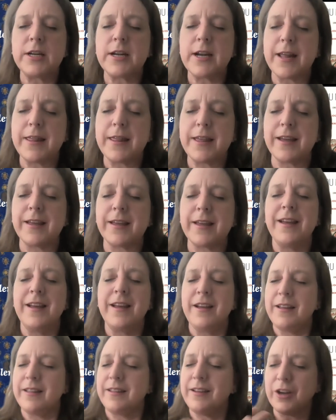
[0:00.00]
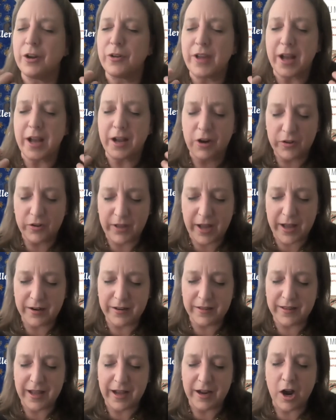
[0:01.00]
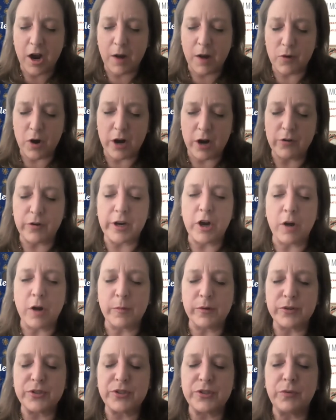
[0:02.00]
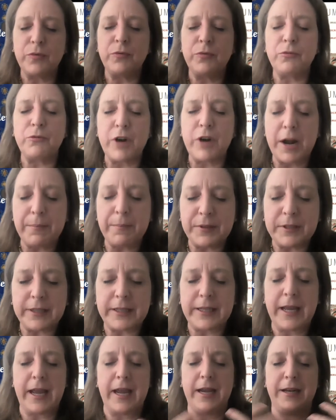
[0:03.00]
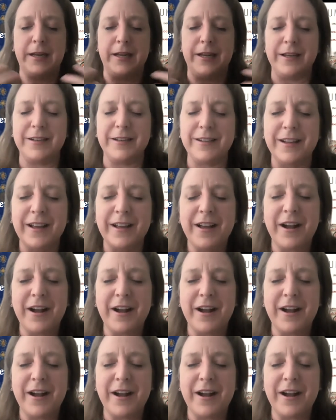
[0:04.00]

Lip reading: And I think, that camaraderie almost replicated,